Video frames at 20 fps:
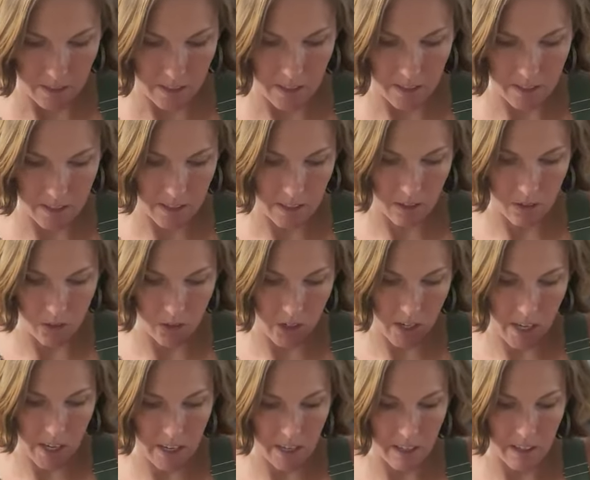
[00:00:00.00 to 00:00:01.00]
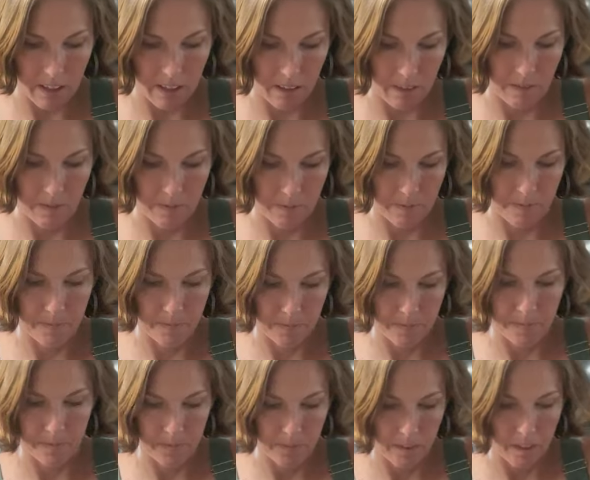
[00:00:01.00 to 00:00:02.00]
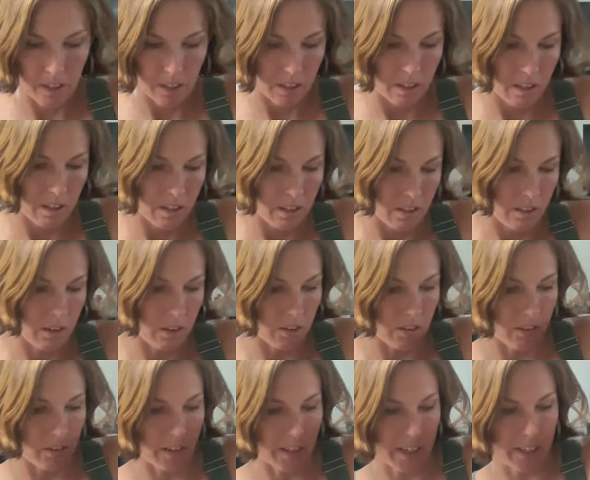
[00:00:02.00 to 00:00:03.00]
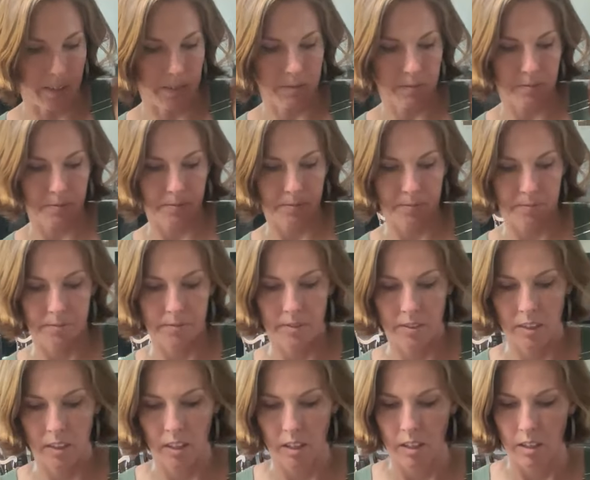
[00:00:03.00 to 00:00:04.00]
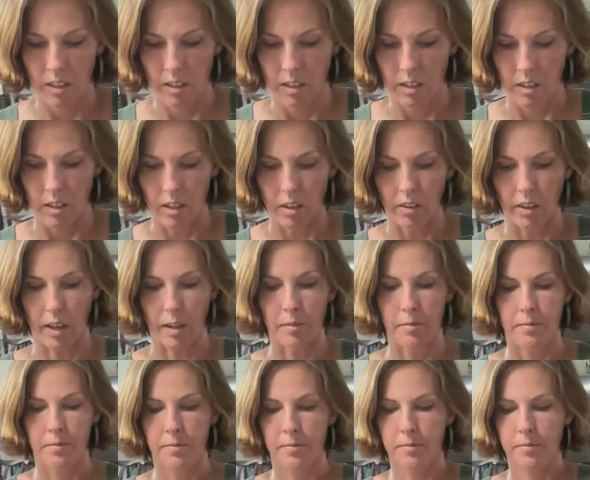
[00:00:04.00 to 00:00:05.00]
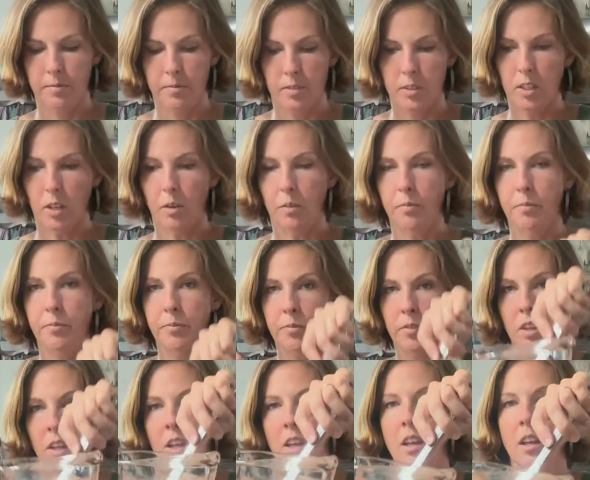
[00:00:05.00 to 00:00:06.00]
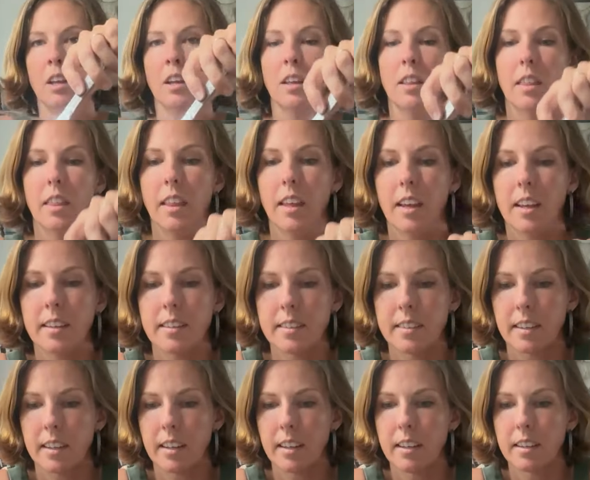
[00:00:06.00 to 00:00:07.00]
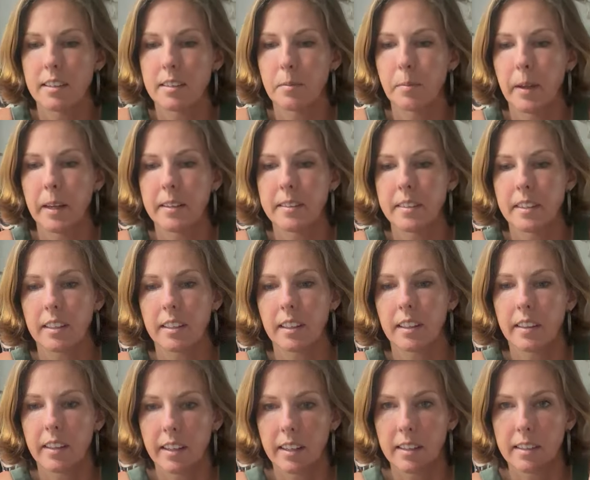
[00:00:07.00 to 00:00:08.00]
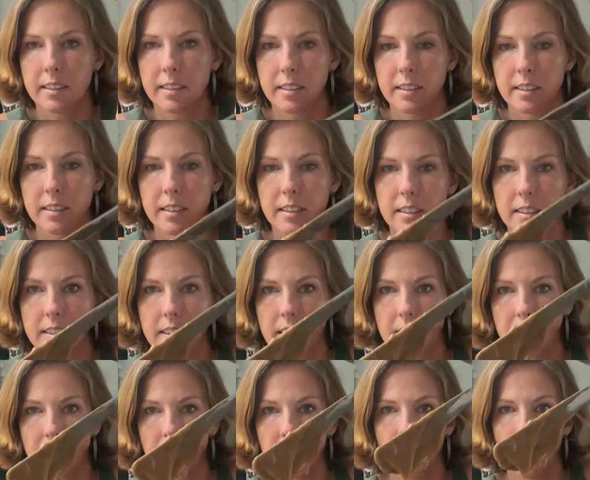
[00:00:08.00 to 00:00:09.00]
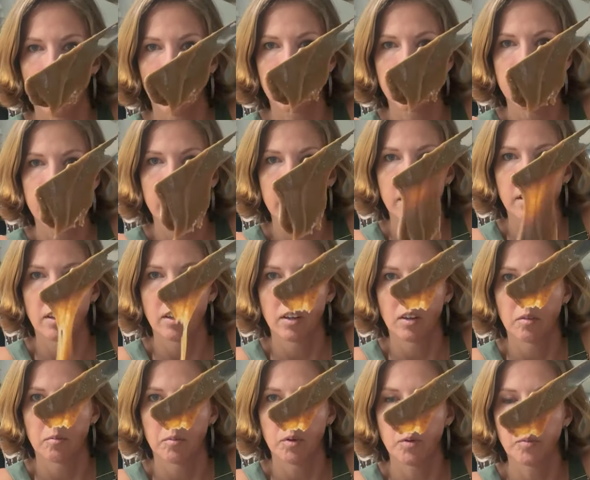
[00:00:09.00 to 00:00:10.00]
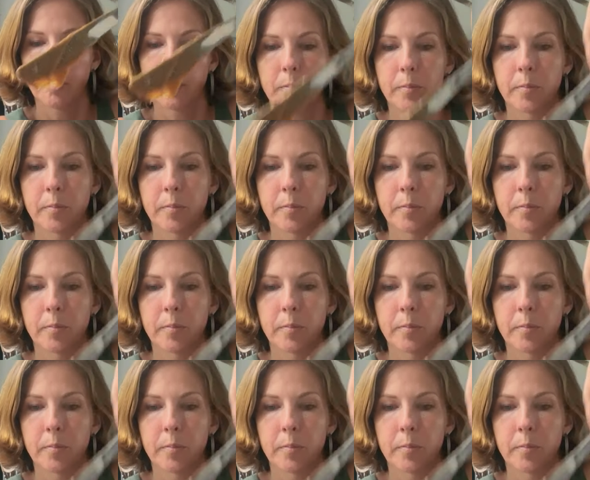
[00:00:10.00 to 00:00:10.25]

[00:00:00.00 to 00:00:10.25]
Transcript: It's little Jack. All right. Okay, so this is basically the consistency that we have. And